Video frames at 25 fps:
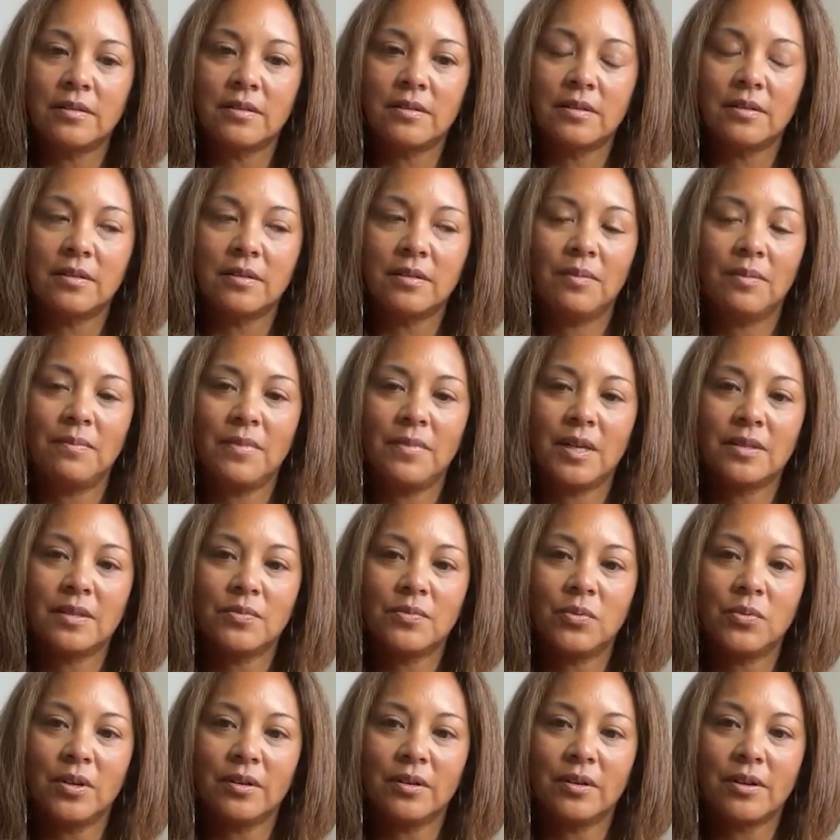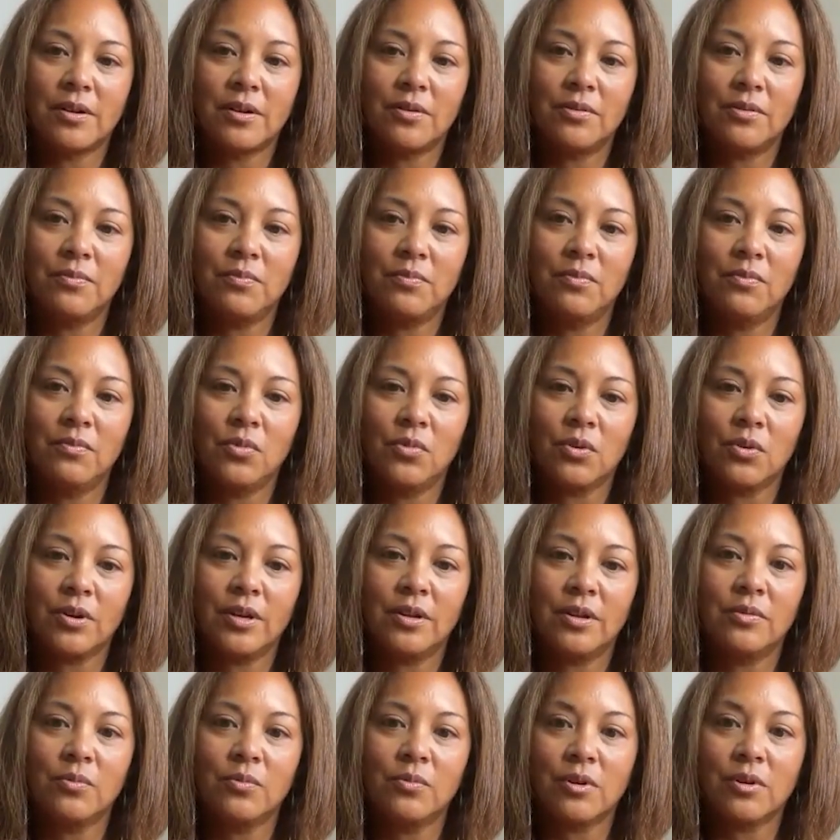It makes one go more
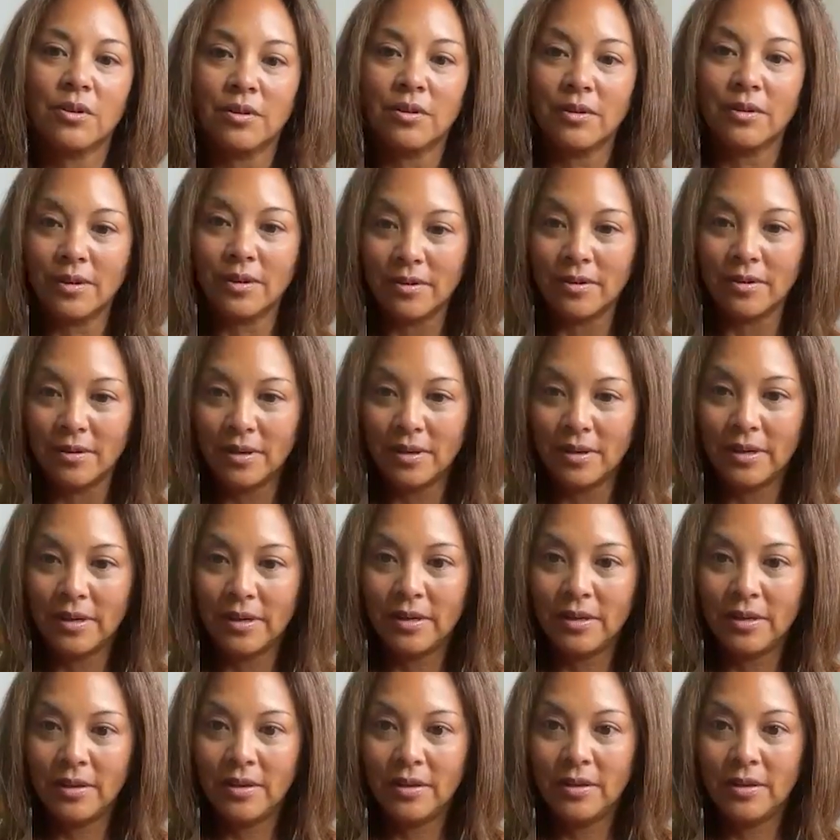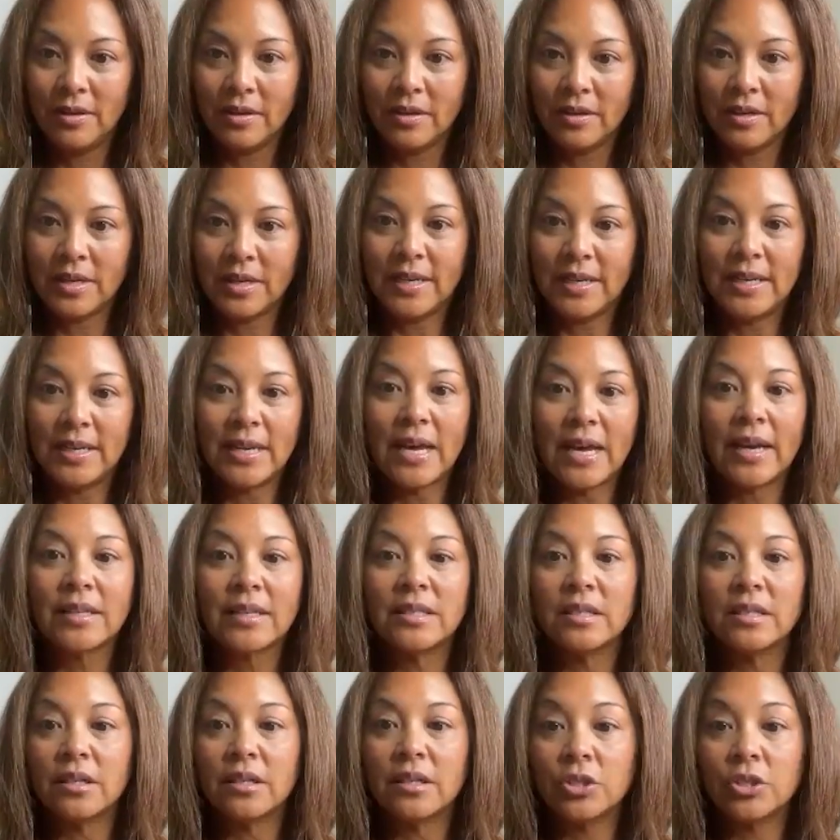inward and connect
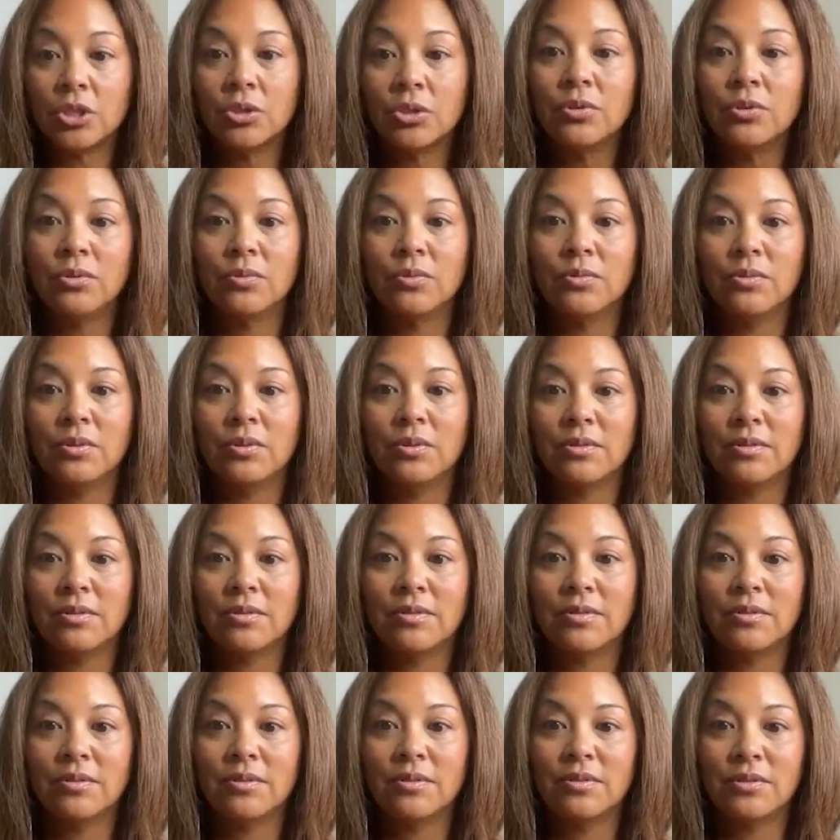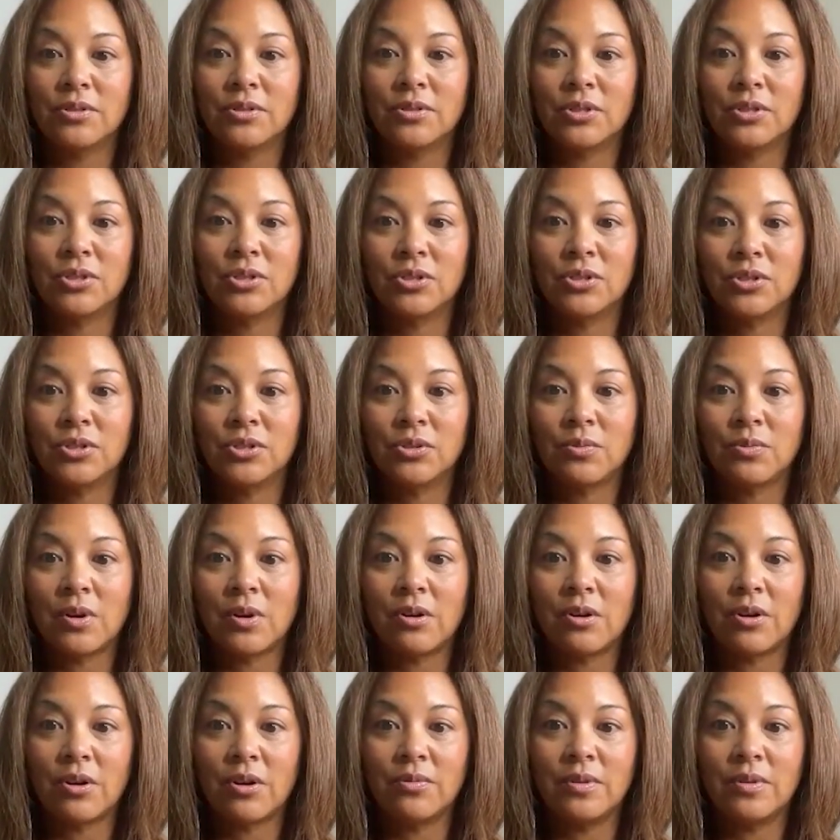and attune to
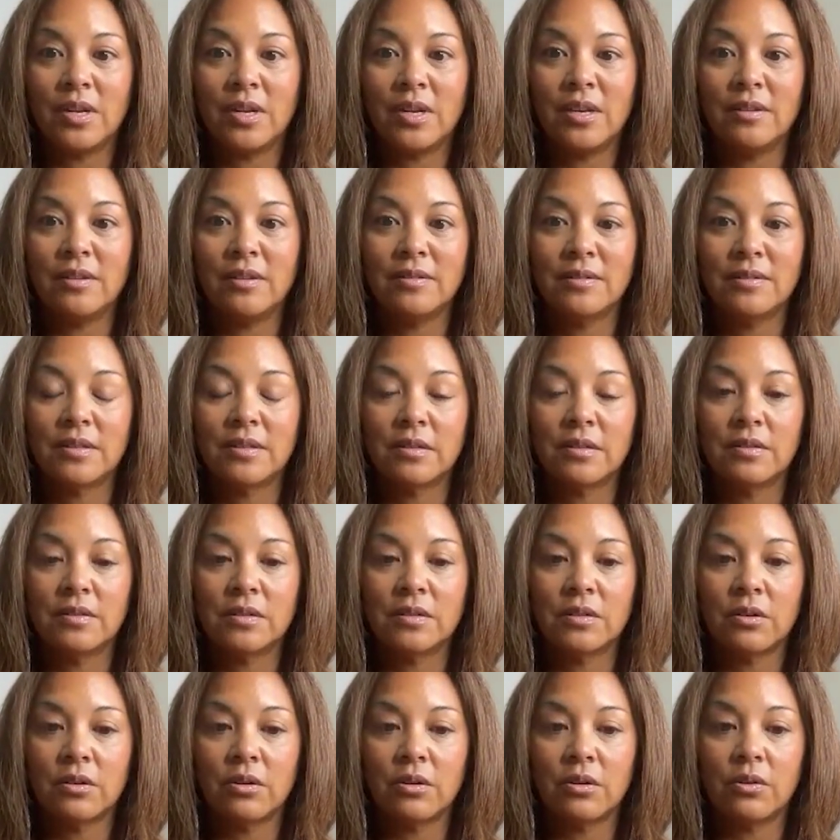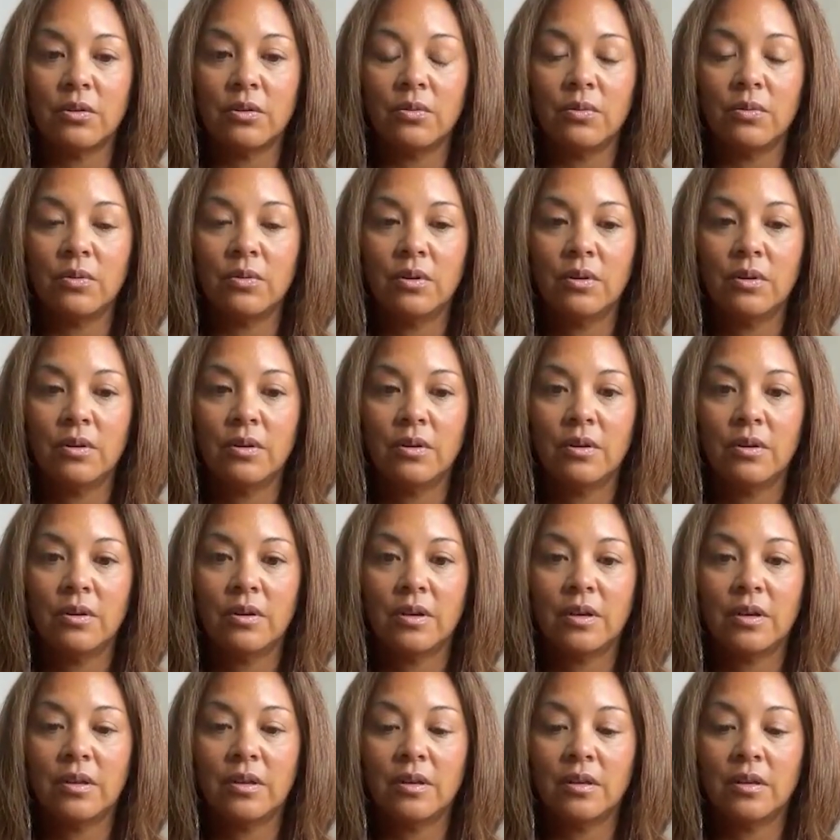our own needs. So
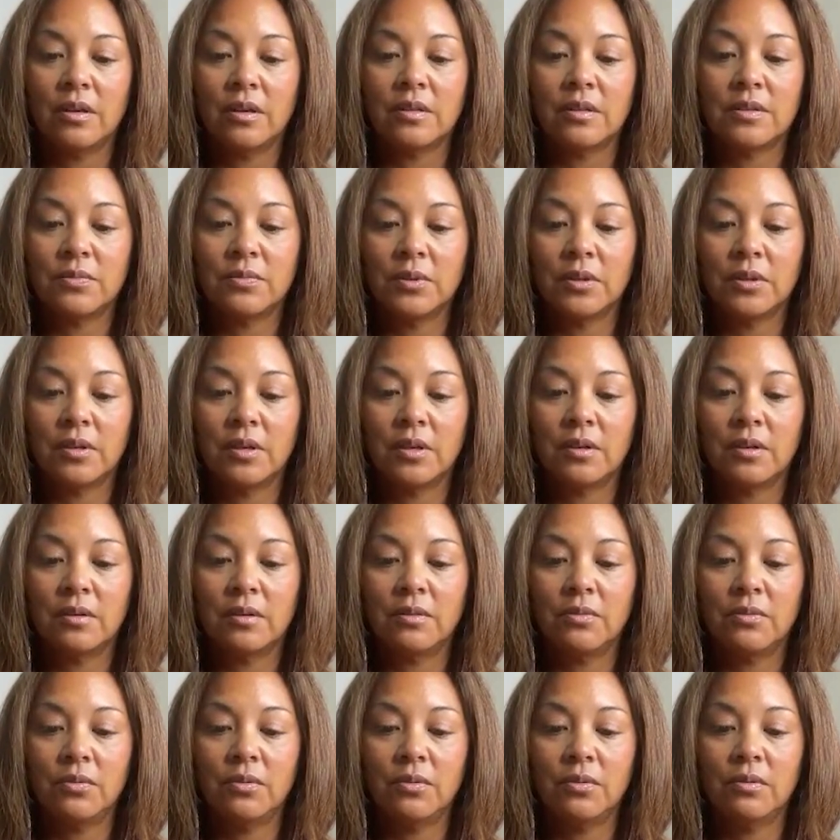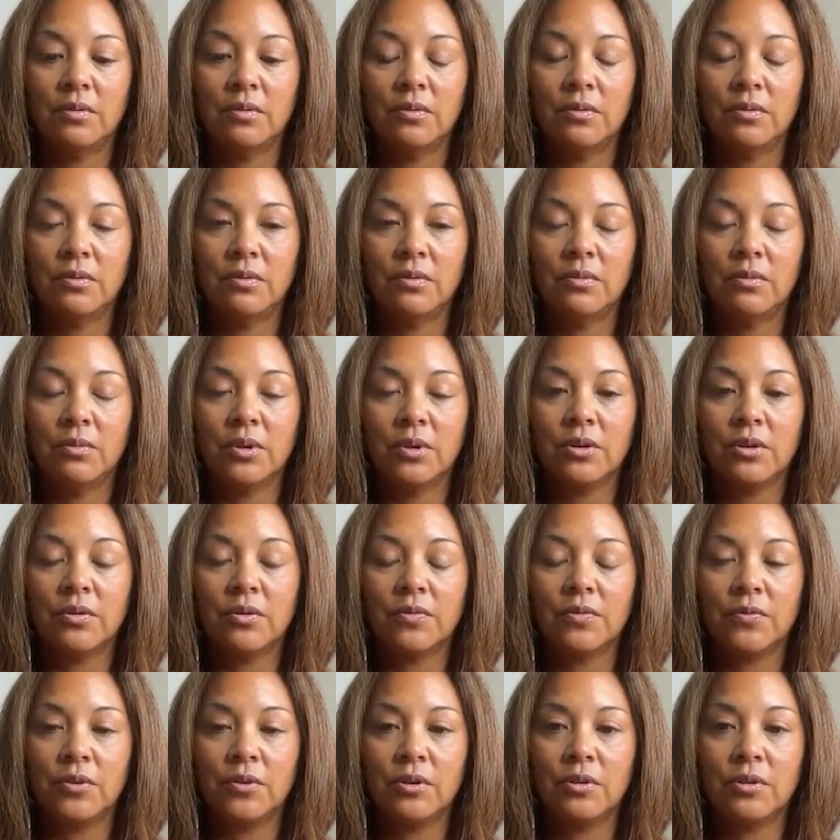I think that's really
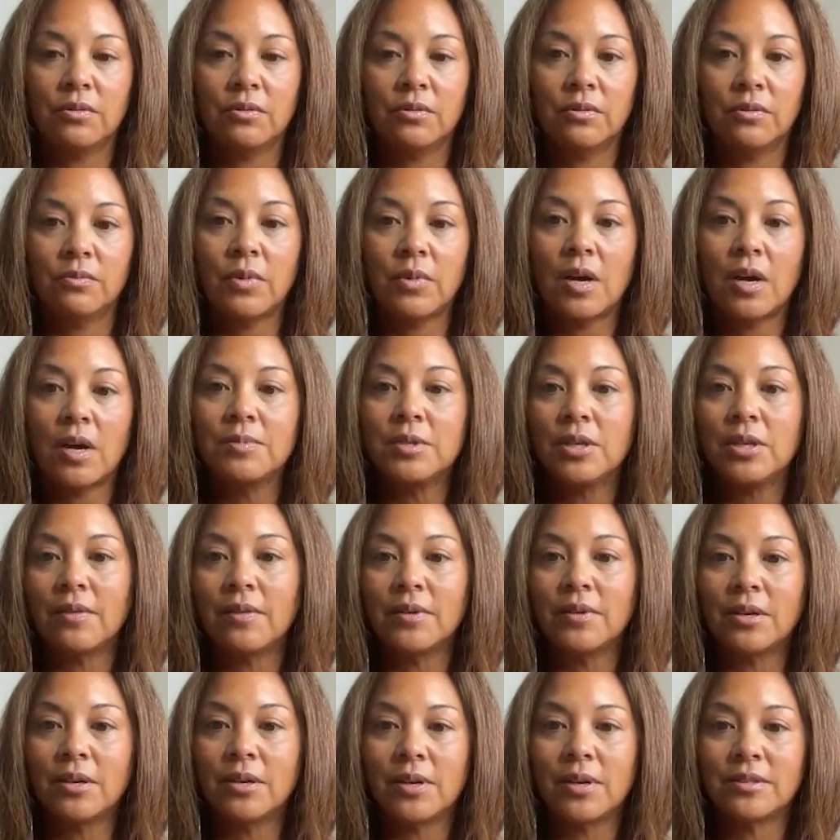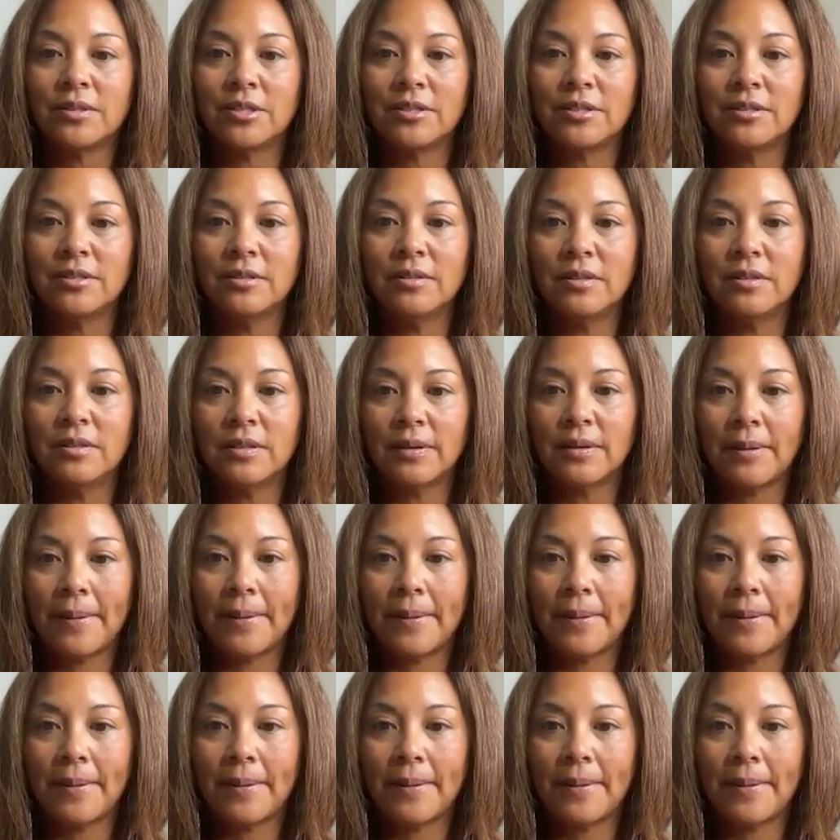wonderful. Rob, do you have any questions?